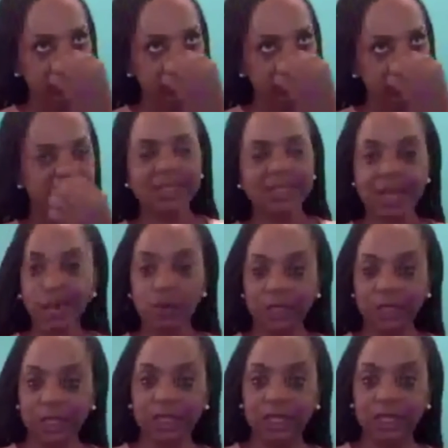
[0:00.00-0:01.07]
And that's how
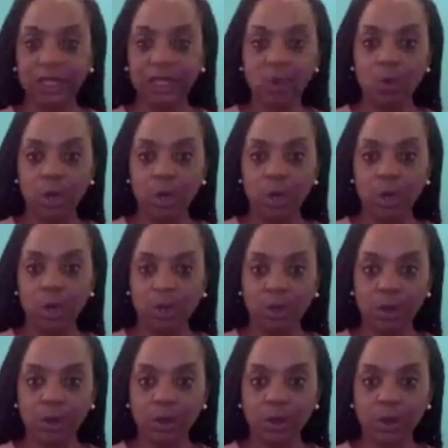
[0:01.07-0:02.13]
we're getting
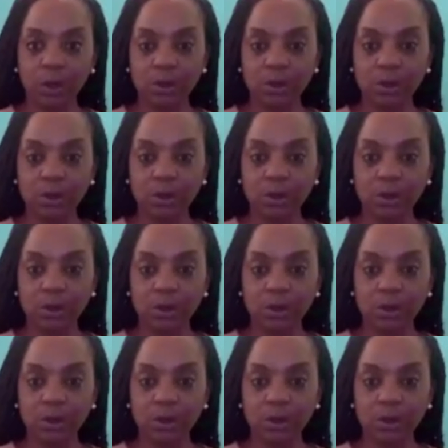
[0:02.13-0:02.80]
more girls.